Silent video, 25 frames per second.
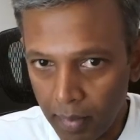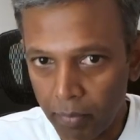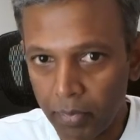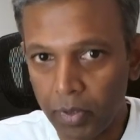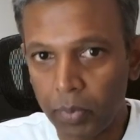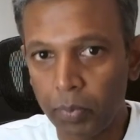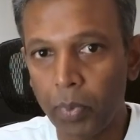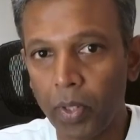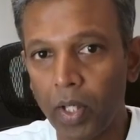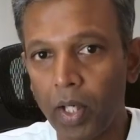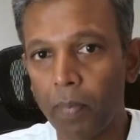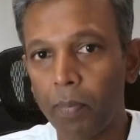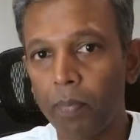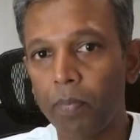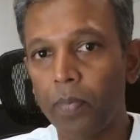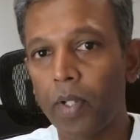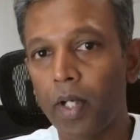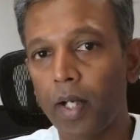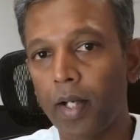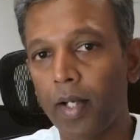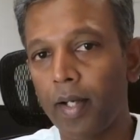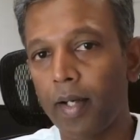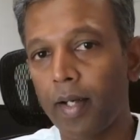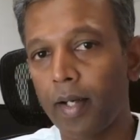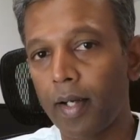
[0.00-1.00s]
spin up
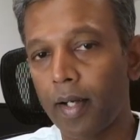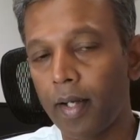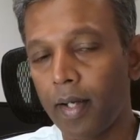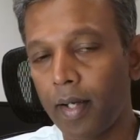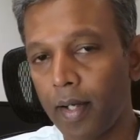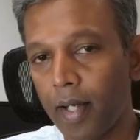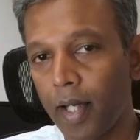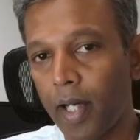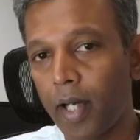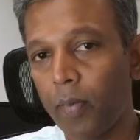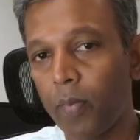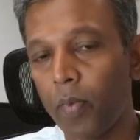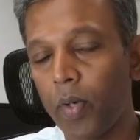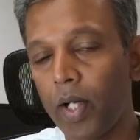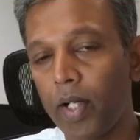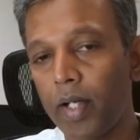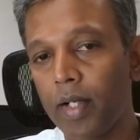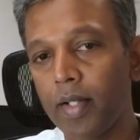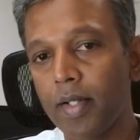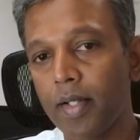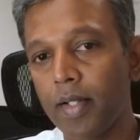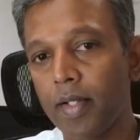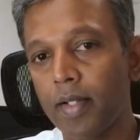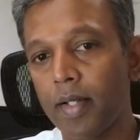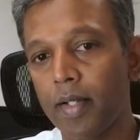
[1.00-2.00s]
the required
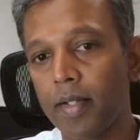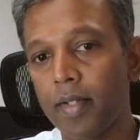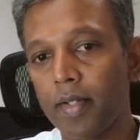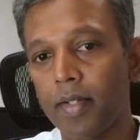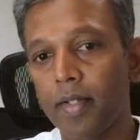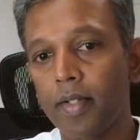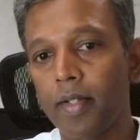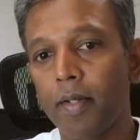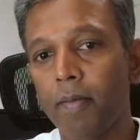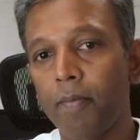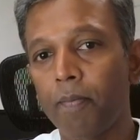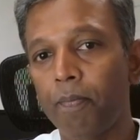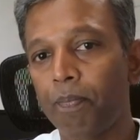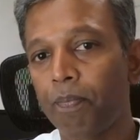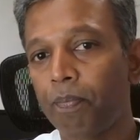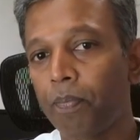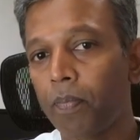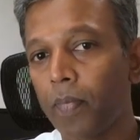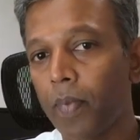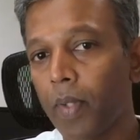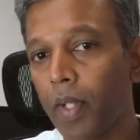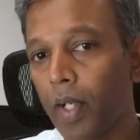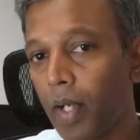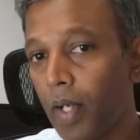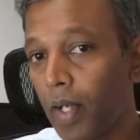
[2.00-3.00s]
instance
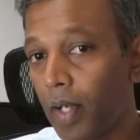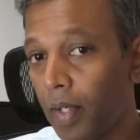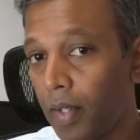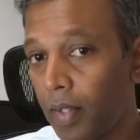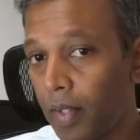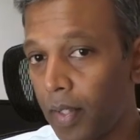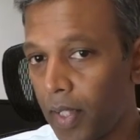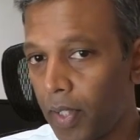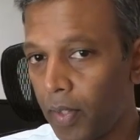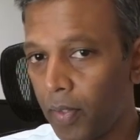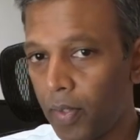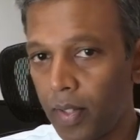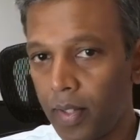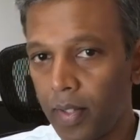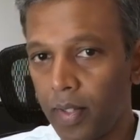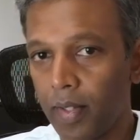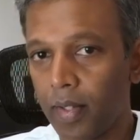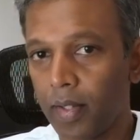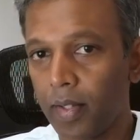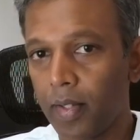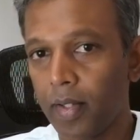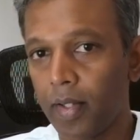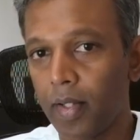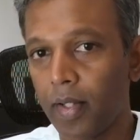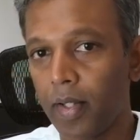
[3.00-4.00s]
and required
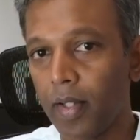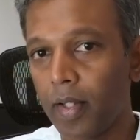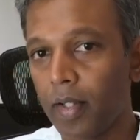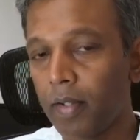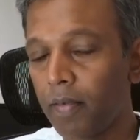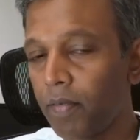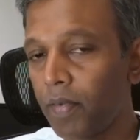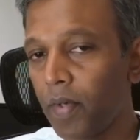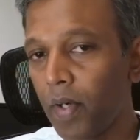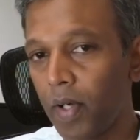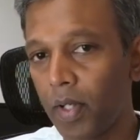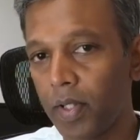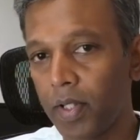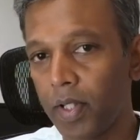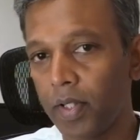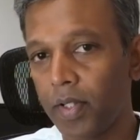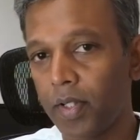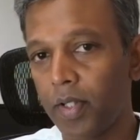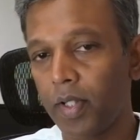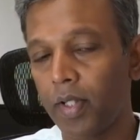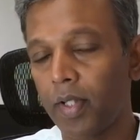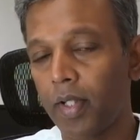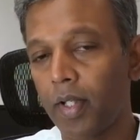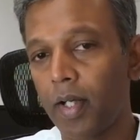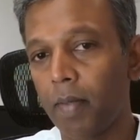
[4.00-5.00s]

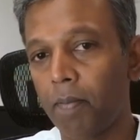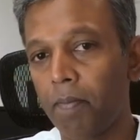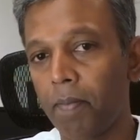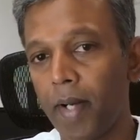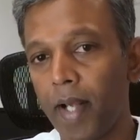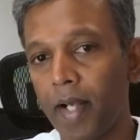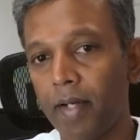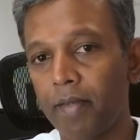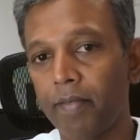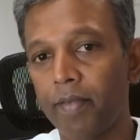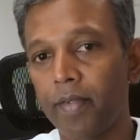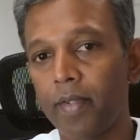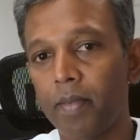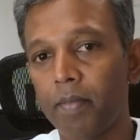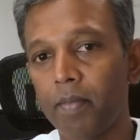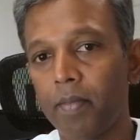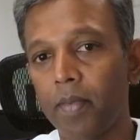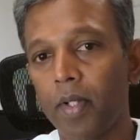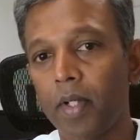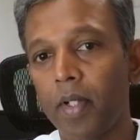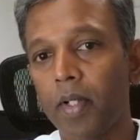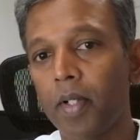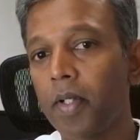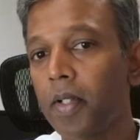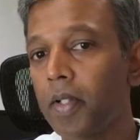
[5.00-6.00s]
infrastructure or
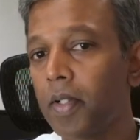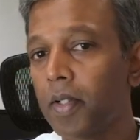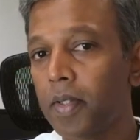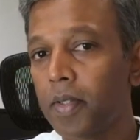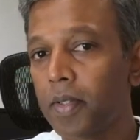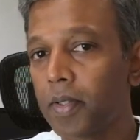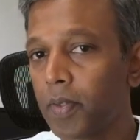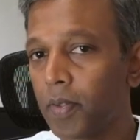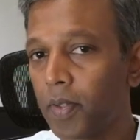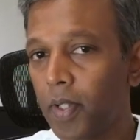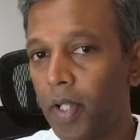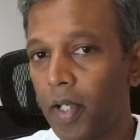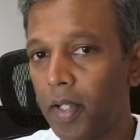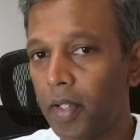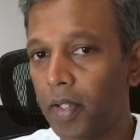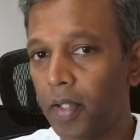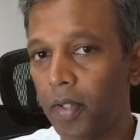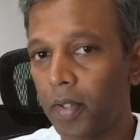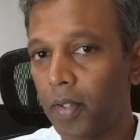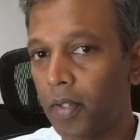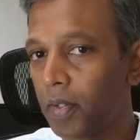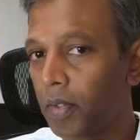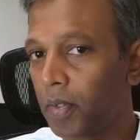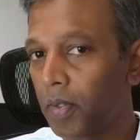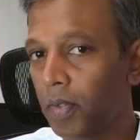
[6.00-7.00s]
platform so that
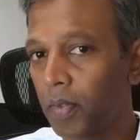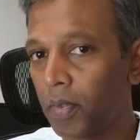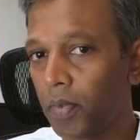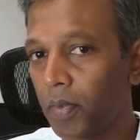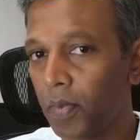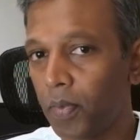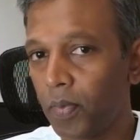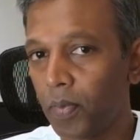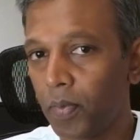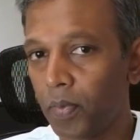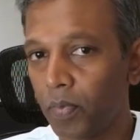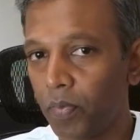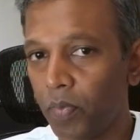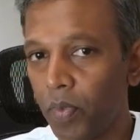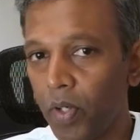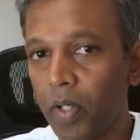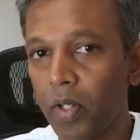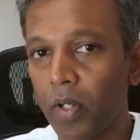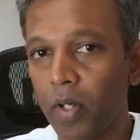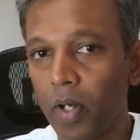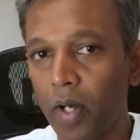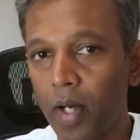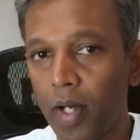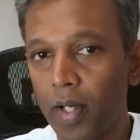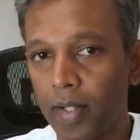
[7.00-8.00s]
you
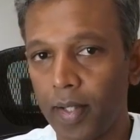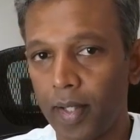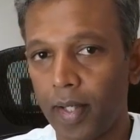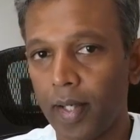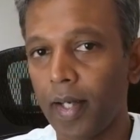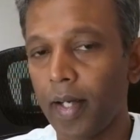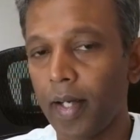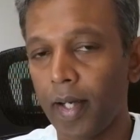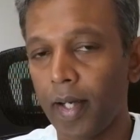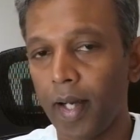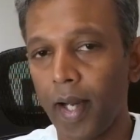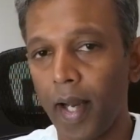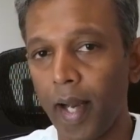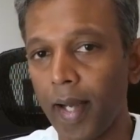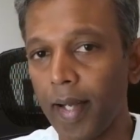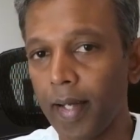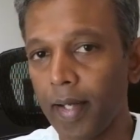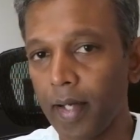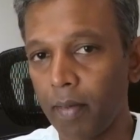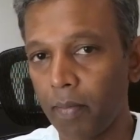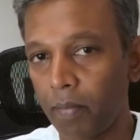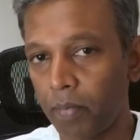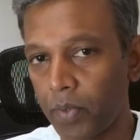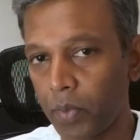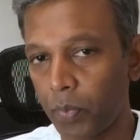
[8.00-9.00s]
will not
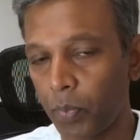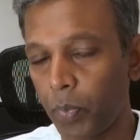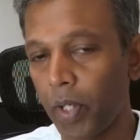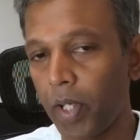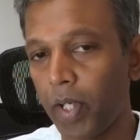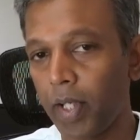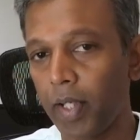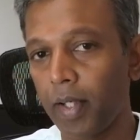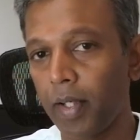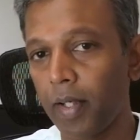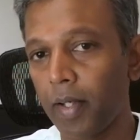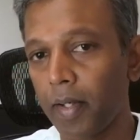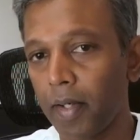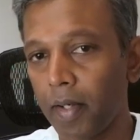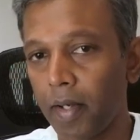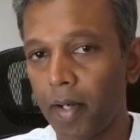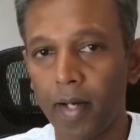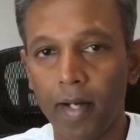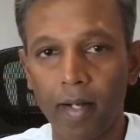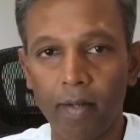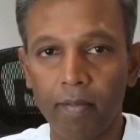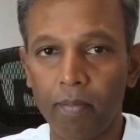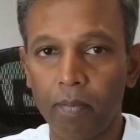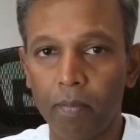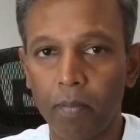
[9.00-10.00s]
end up spending a
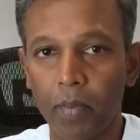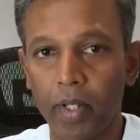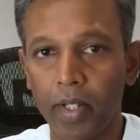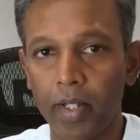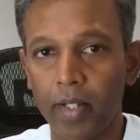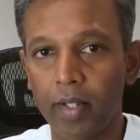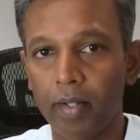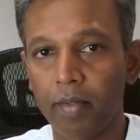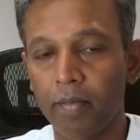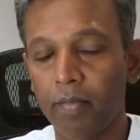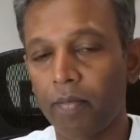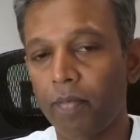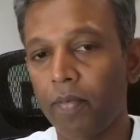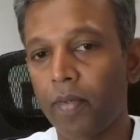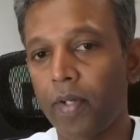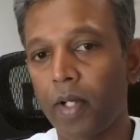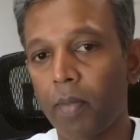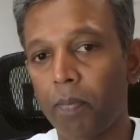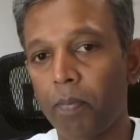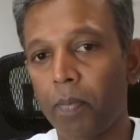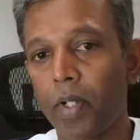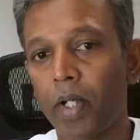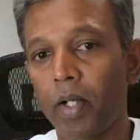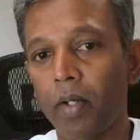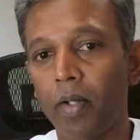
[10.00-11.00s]
lot of money
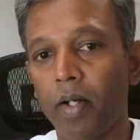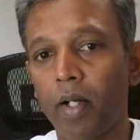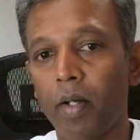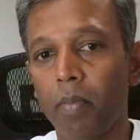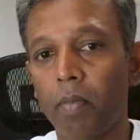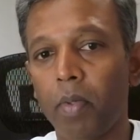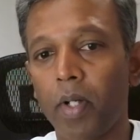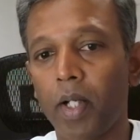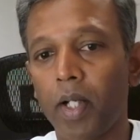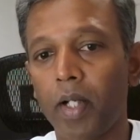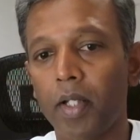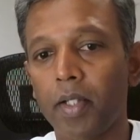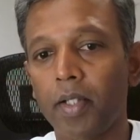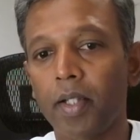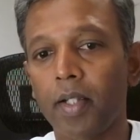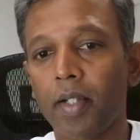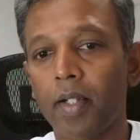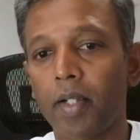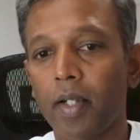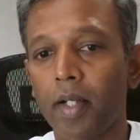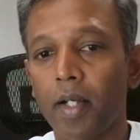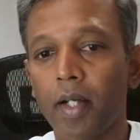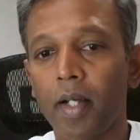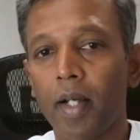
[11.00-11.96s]
for particular application.